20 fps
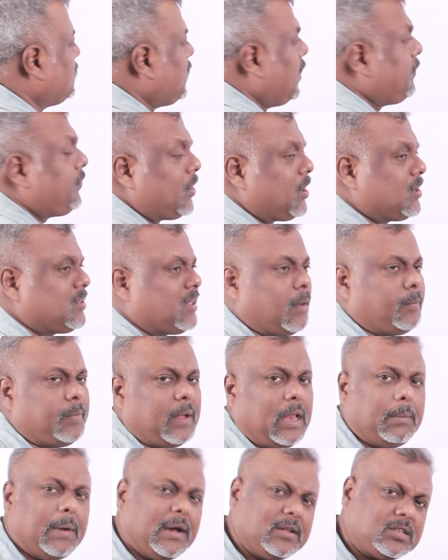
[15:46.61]
Say for
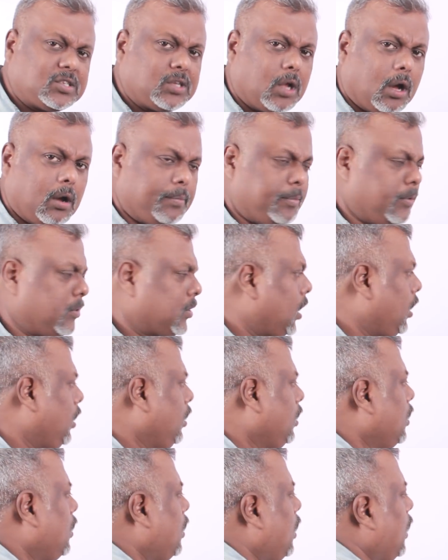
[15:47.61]
example a bus stop.
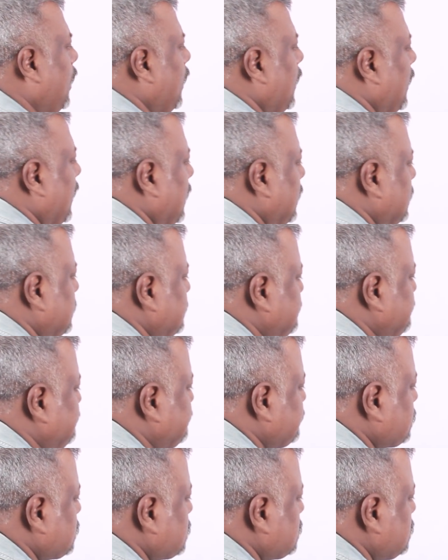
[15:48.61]
Okay. I'll
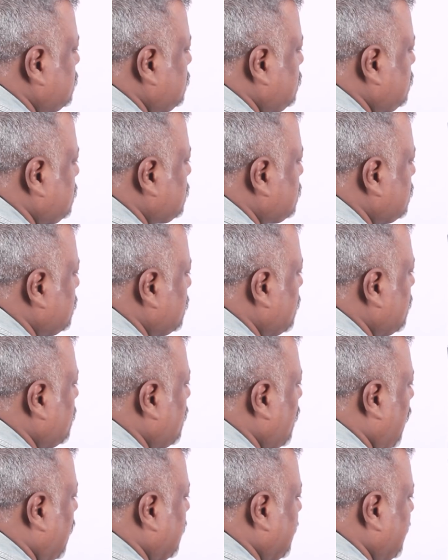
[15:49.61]

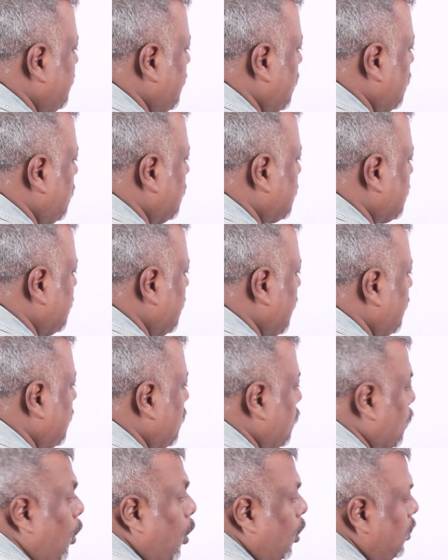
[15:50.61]
definitely create
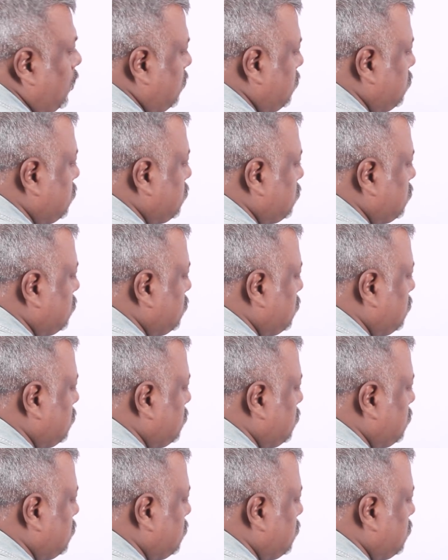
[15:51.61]
a road.